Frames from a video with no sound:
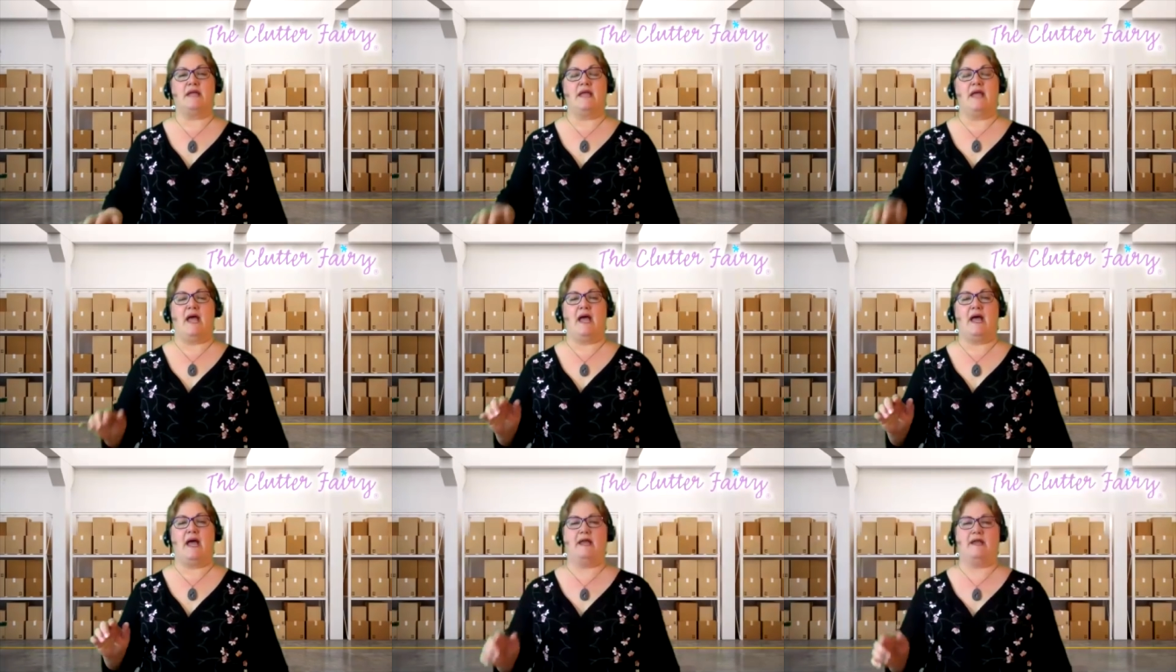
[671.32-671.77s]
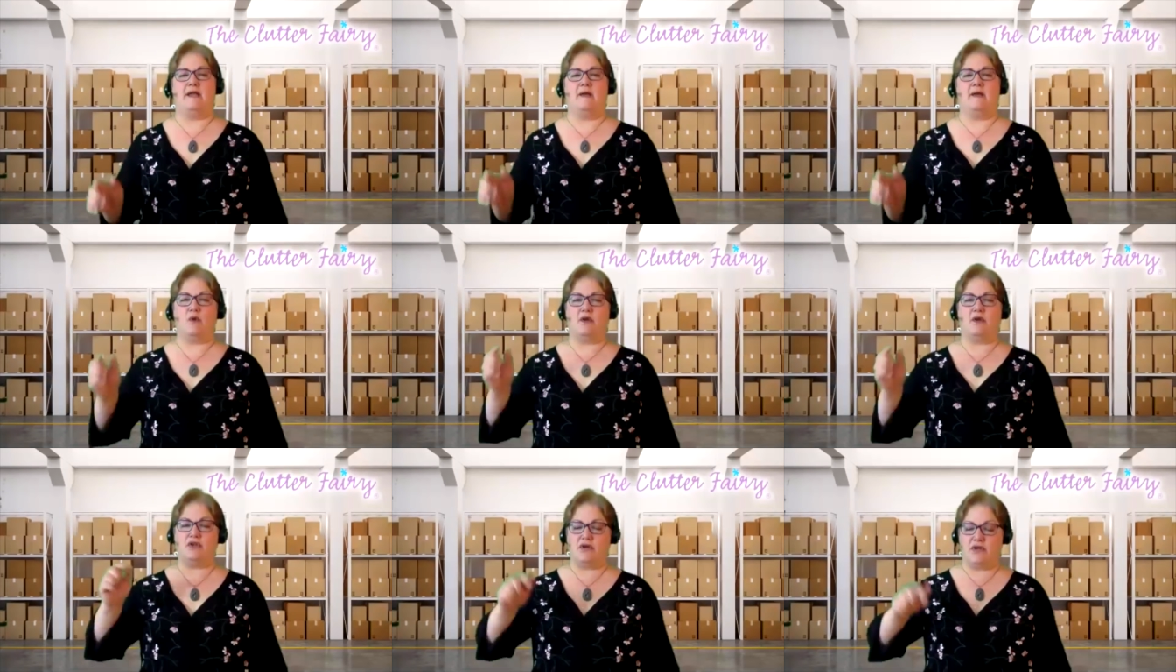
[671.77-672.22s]
And
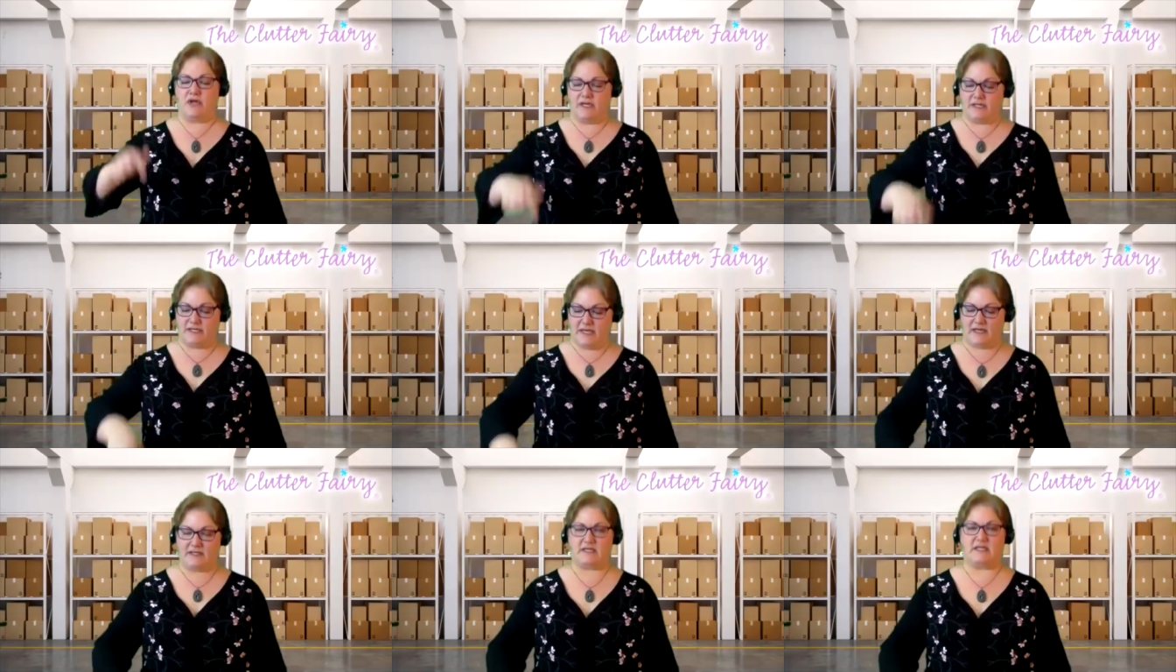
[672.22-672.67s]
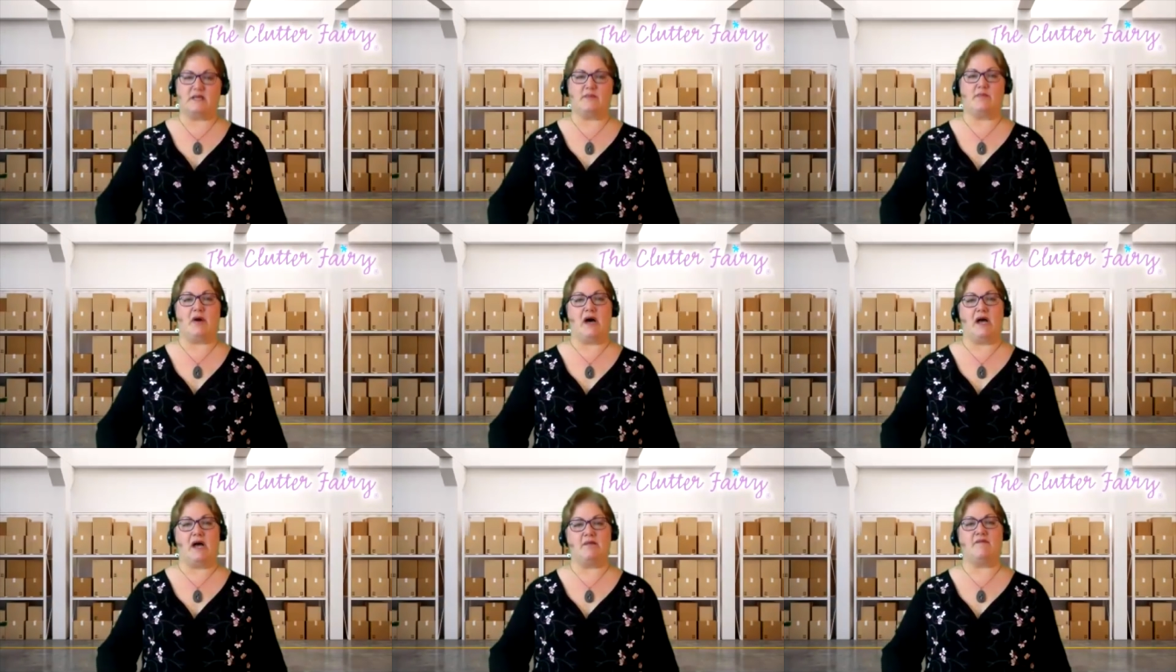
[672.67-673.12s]
when you get down to the
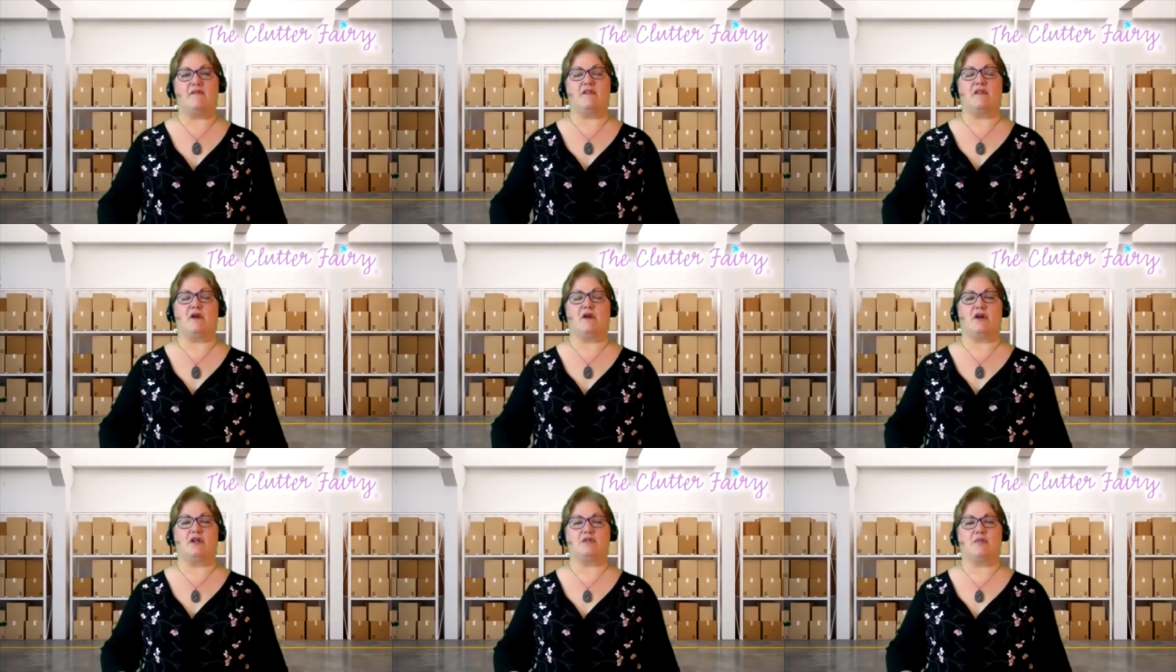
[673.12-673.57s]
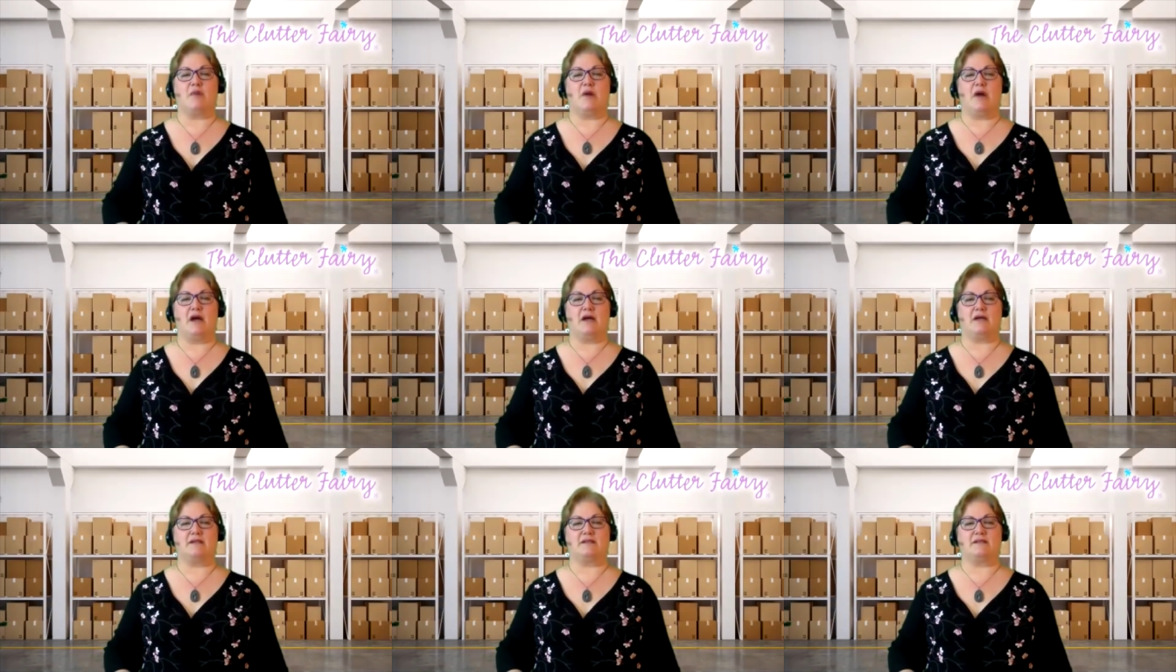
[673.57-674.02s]
bottom of a large
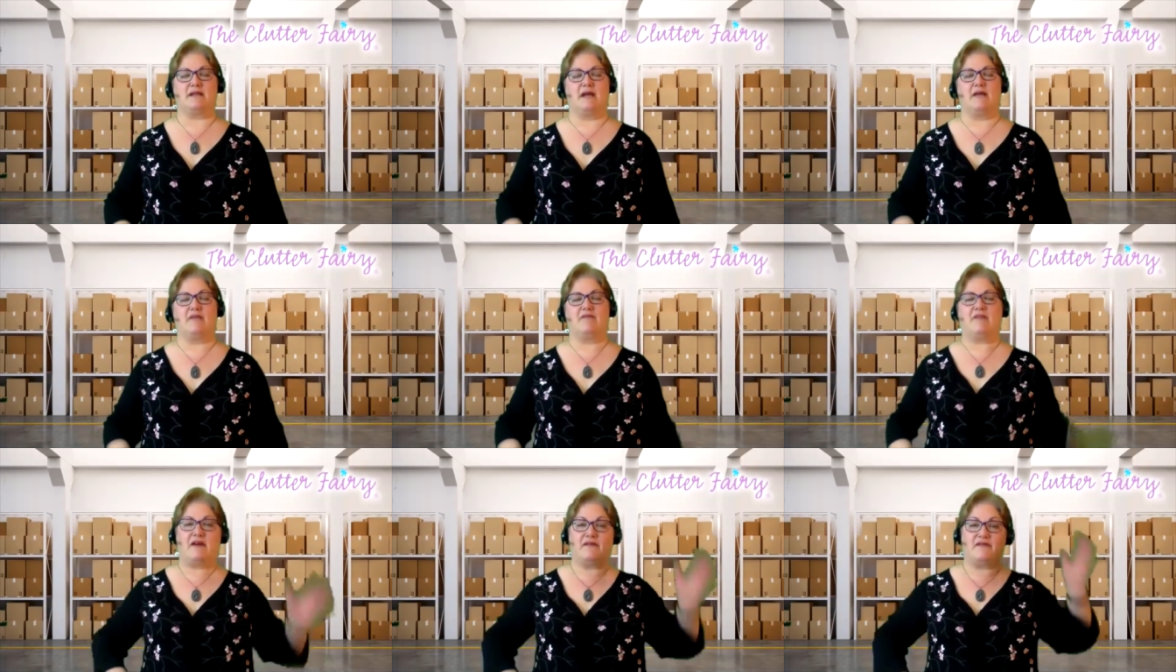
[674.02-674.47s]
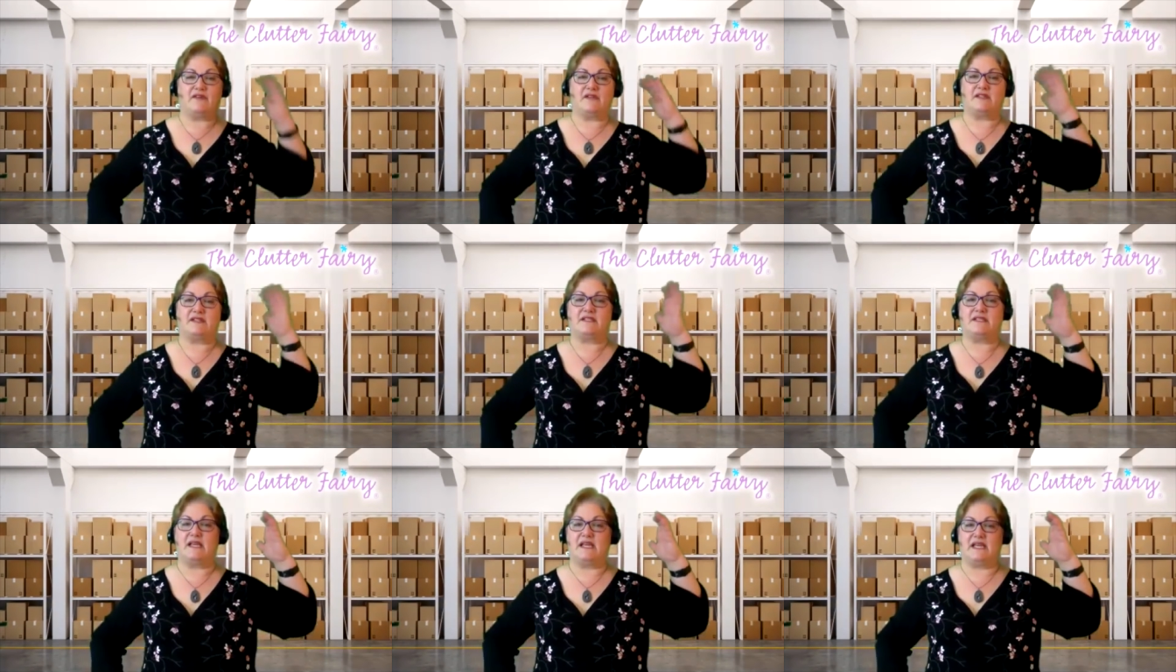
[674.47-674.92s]
box, I'm
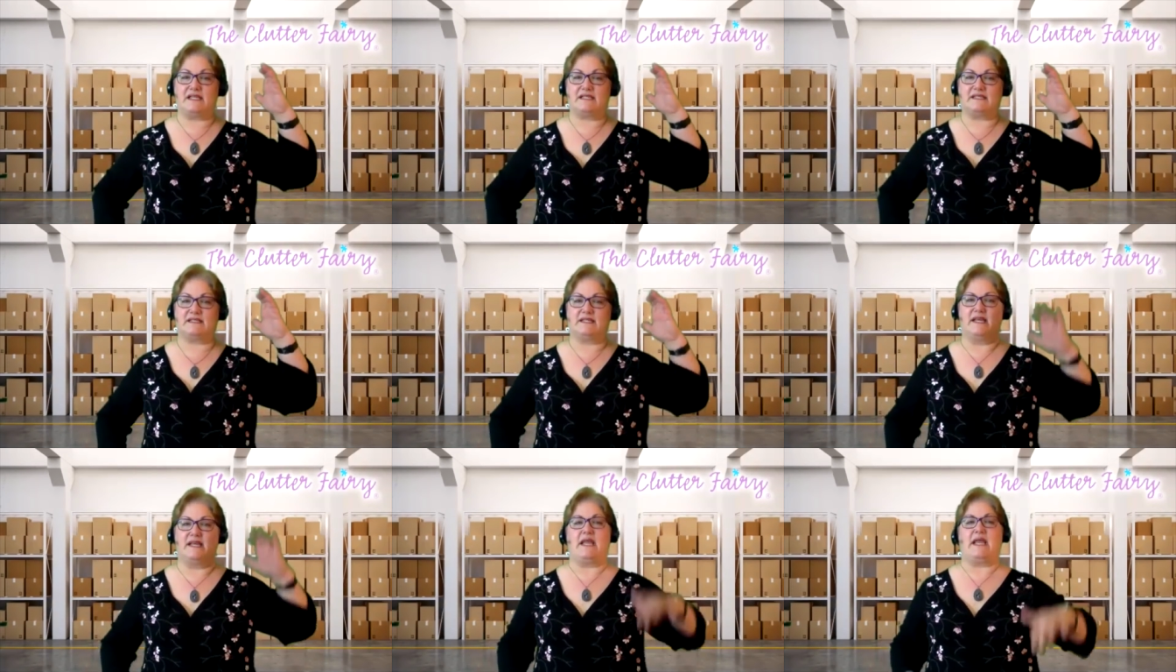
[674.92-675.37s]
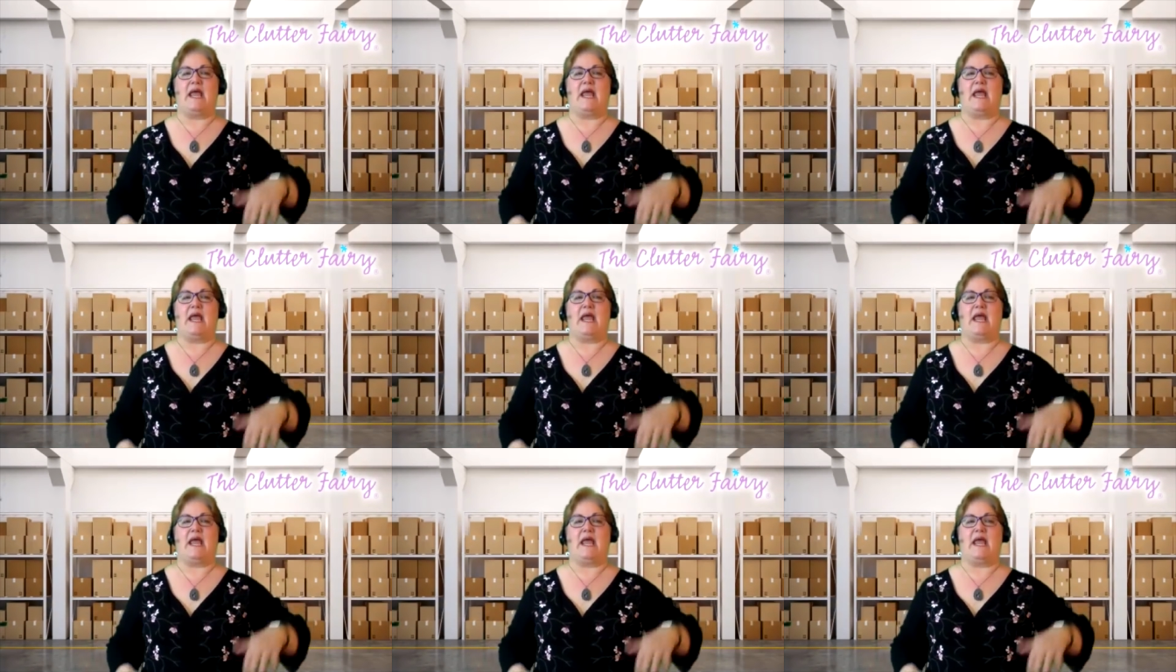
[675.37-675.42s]
5'6",